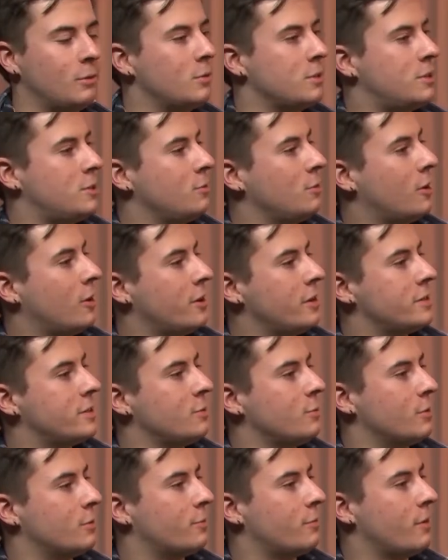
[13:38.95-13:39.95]
were two artists who
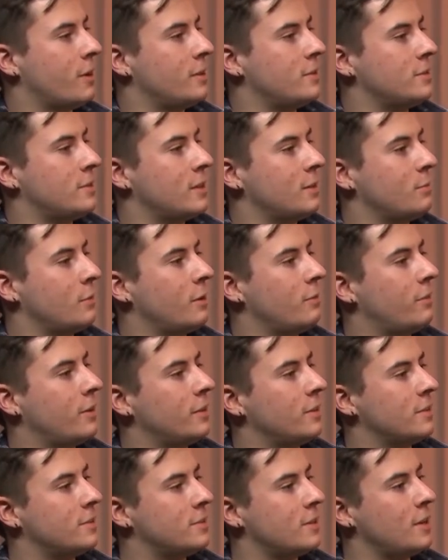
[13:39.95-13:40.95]
were friends that might have had
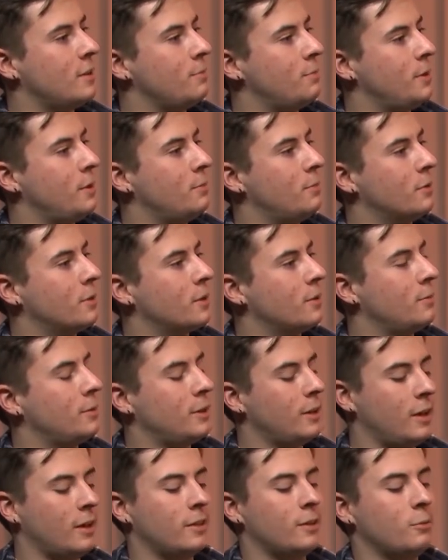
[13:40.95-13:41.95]
the same people coming
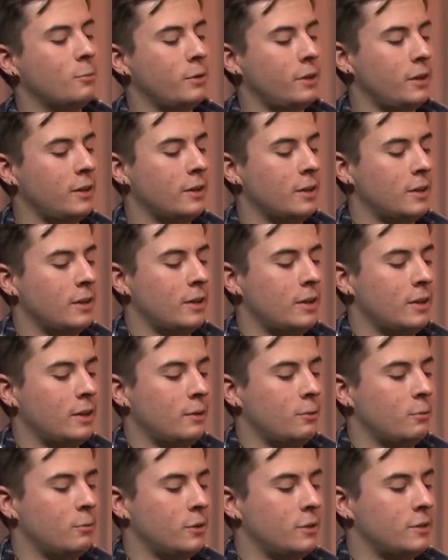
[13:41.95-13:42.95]
together, we
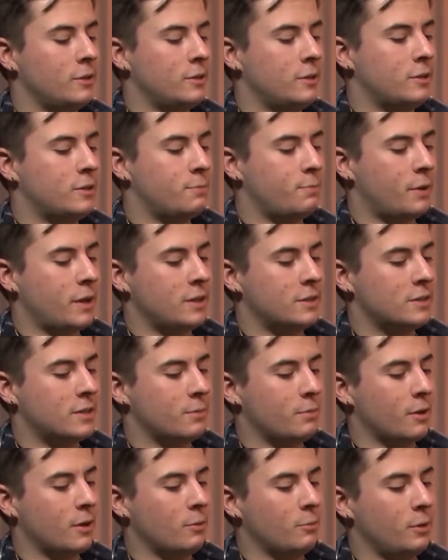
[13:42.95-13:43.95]
would space
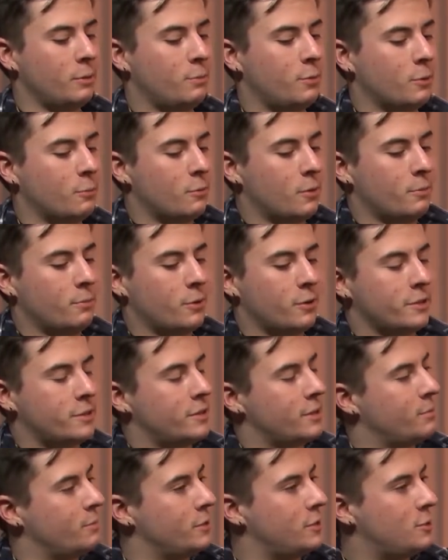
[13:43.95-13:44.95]
them out. We'd put one person
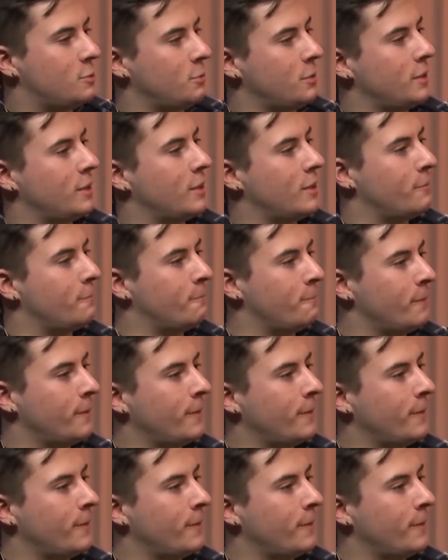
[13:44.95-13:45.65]
in between them,